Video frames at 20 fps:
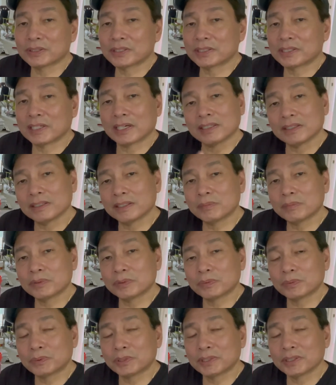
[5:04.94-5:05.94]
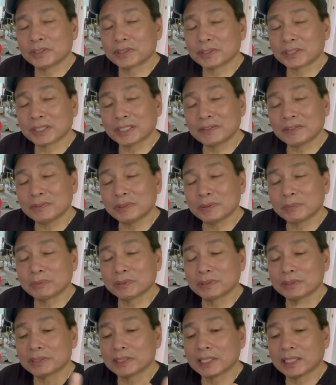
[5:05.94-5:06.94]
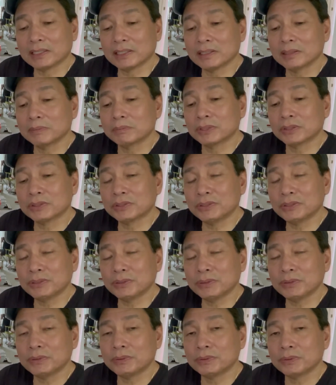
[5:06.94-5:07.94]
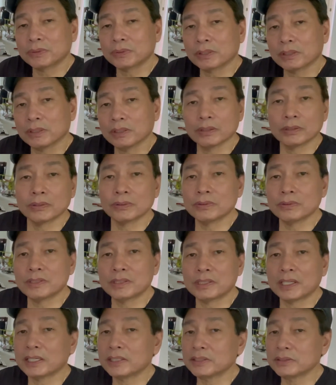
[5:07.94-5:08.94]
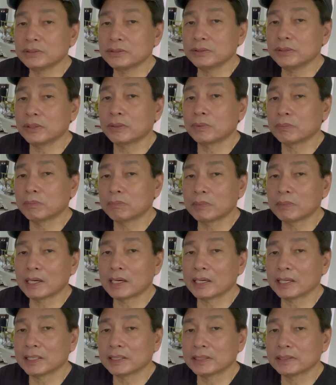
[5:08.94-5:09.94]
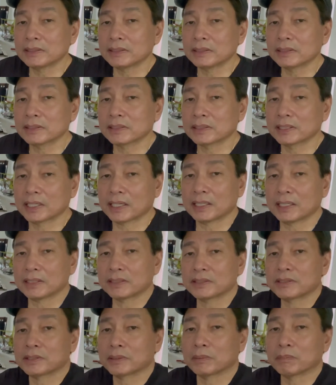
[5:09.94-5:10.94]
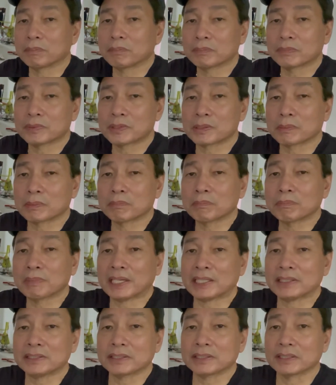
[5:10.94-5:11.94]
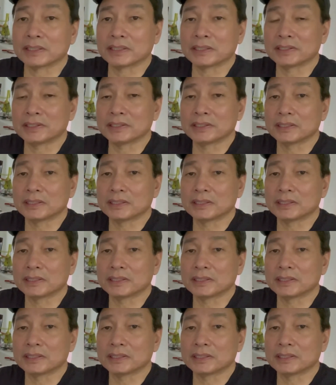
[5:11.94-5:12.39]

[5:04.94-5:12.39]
that, number one, are comfortable, and number two, clothes that you don't mind getting some paint on.